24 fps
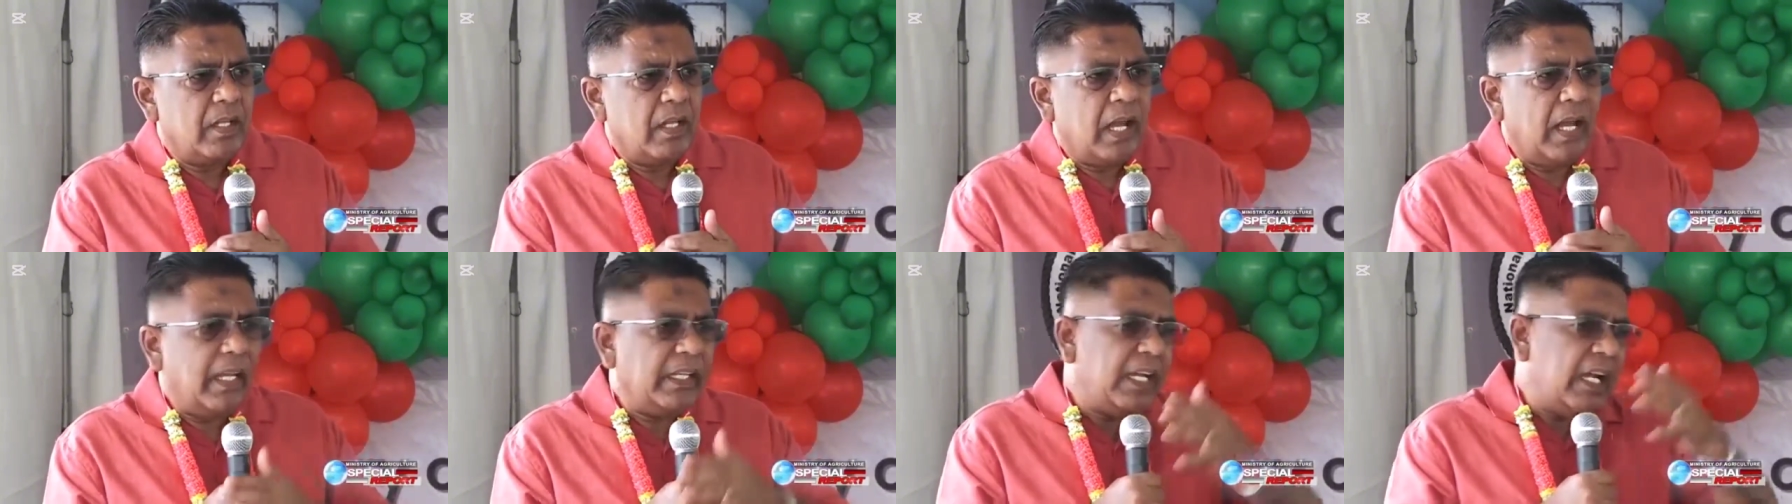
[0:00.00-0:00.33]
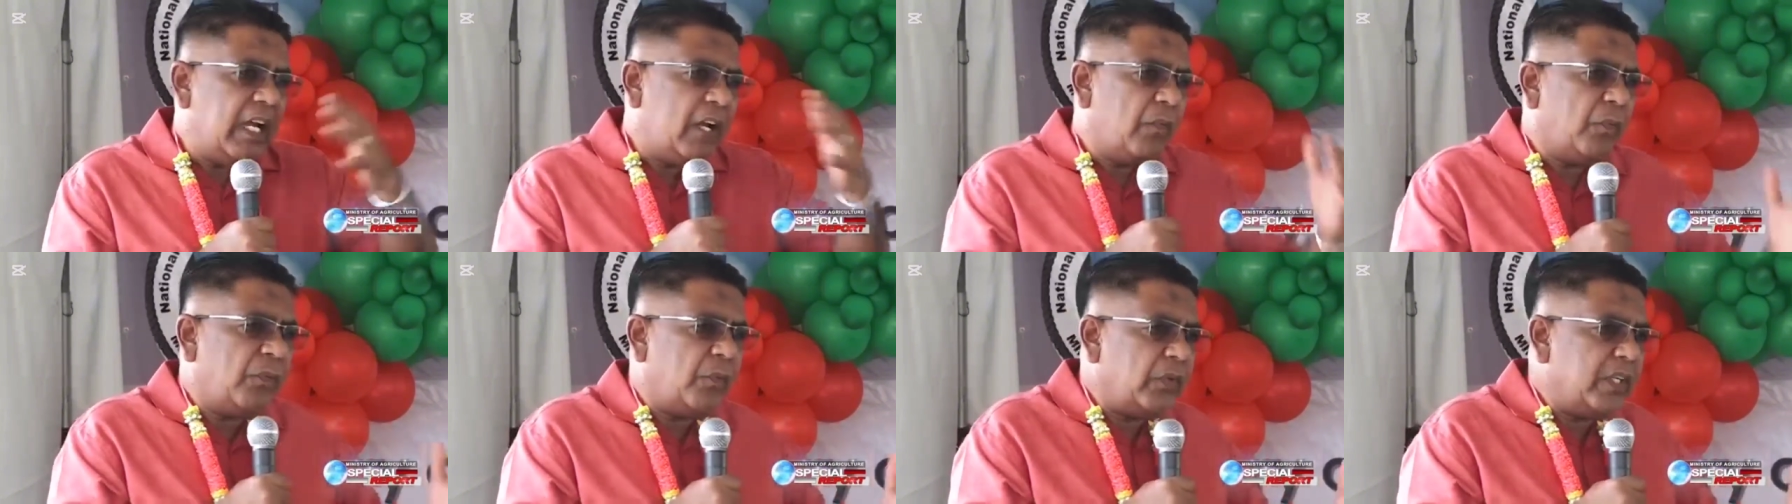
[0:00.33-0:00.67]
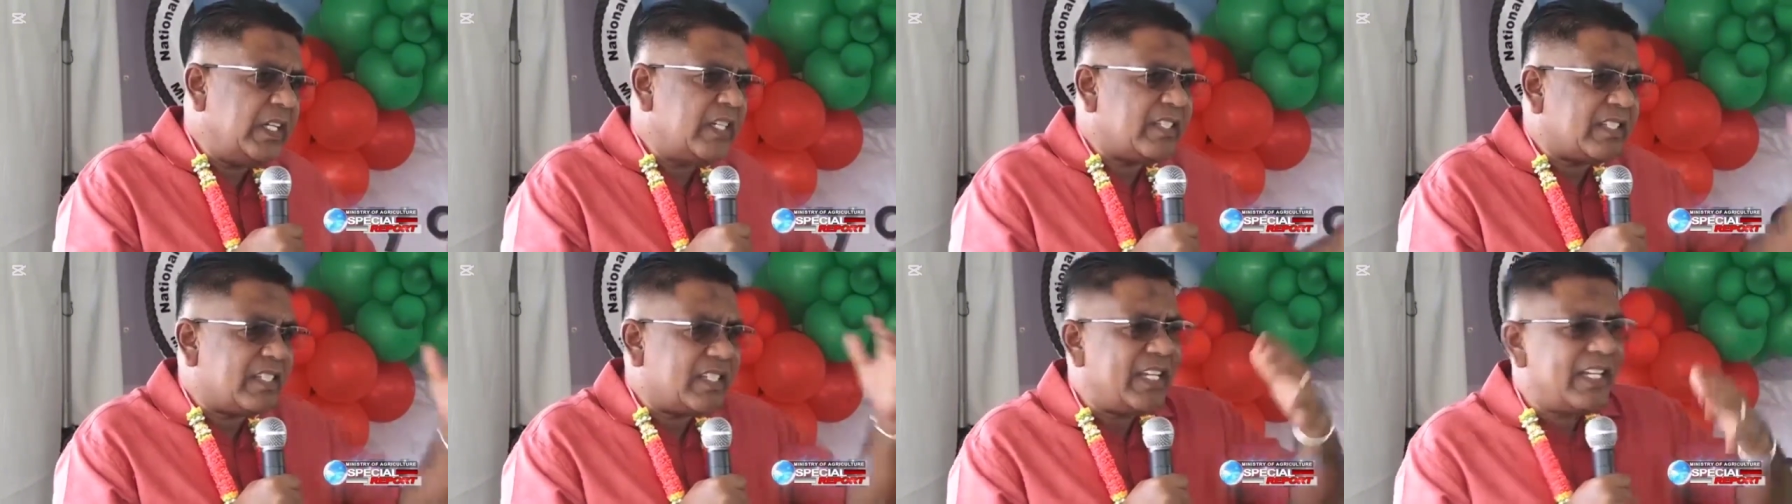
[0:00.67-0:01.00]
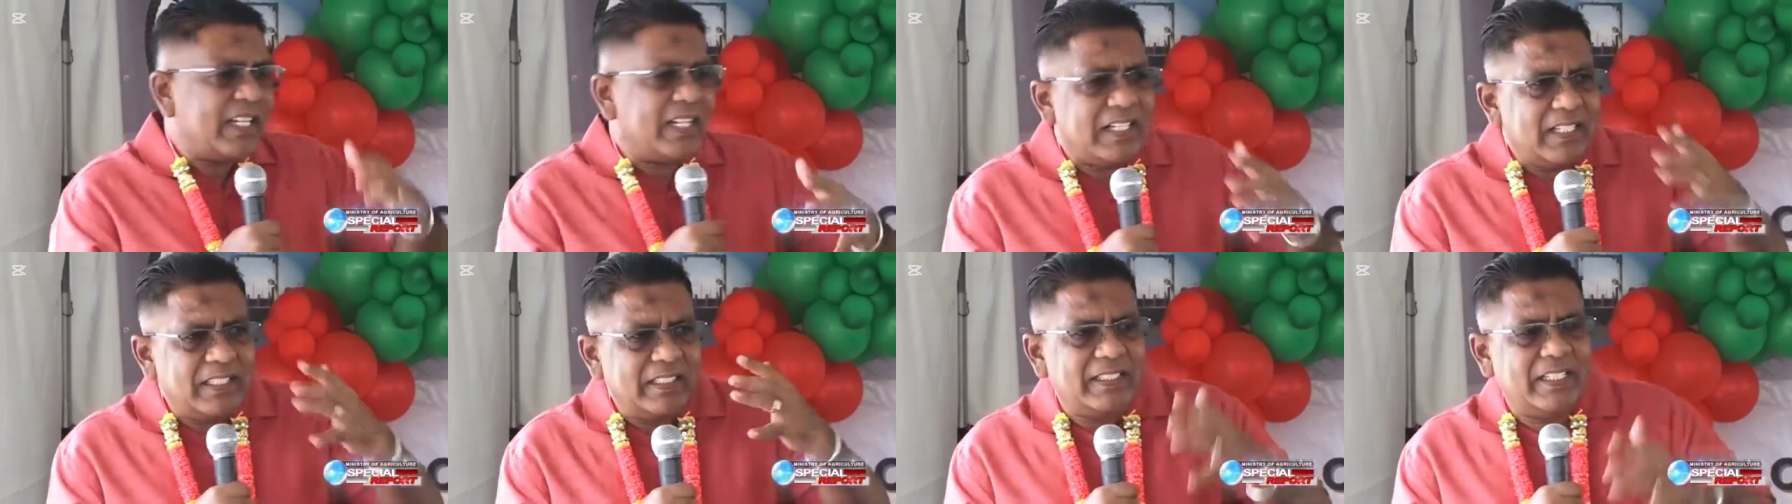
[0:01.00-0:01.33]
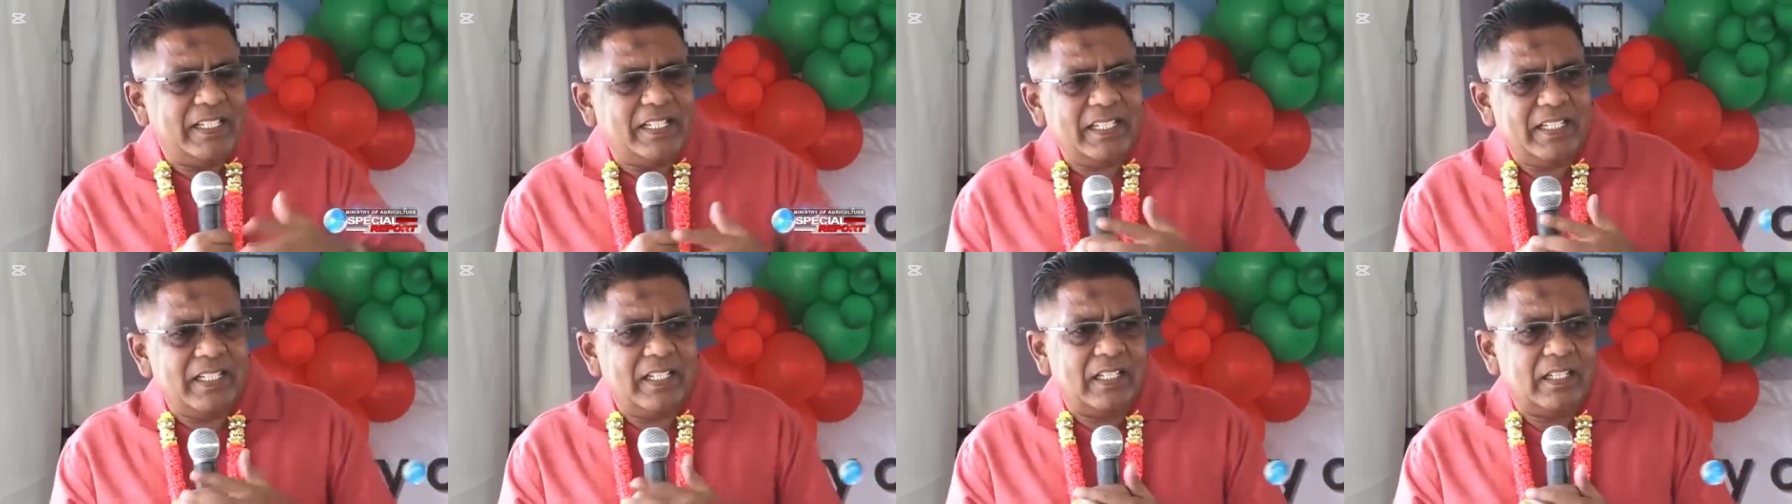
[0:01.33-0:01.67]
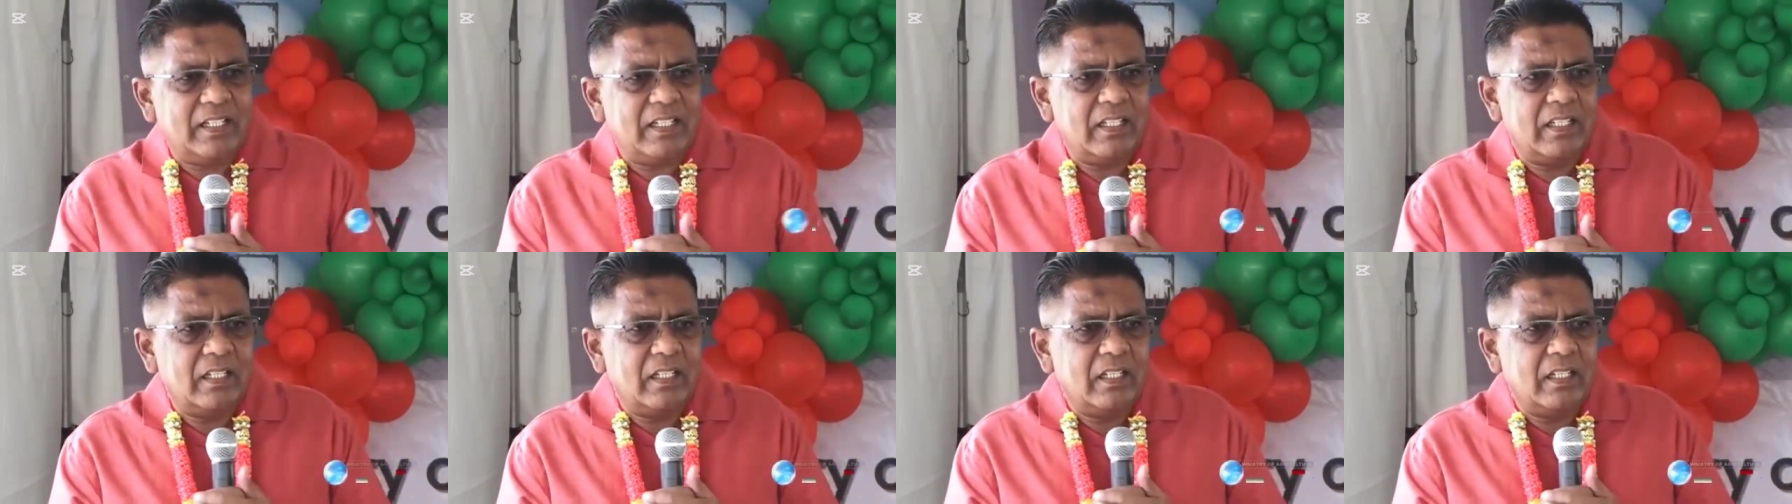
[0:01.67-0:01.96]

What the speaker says: And every single day,